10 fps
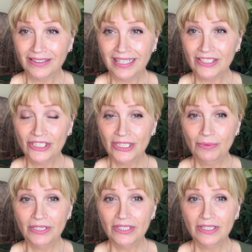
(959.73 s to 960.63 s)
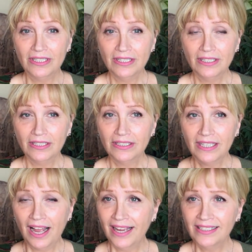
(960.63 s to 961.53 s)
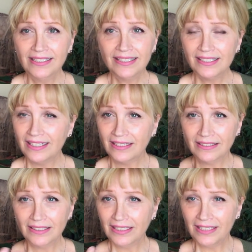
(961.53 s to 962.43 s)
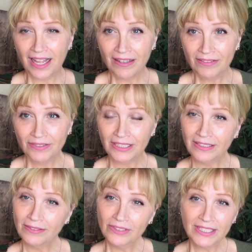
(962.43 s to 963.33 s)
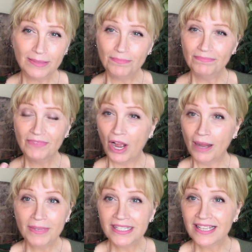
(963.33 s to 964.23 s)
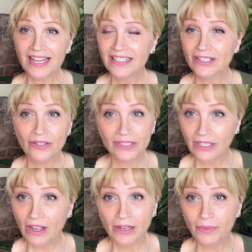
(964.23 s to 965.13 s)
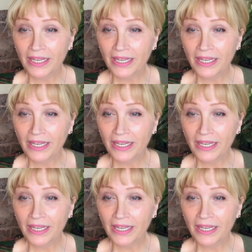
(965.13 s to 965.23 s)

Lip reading: Like she would, kindness and love and just common sense goes a long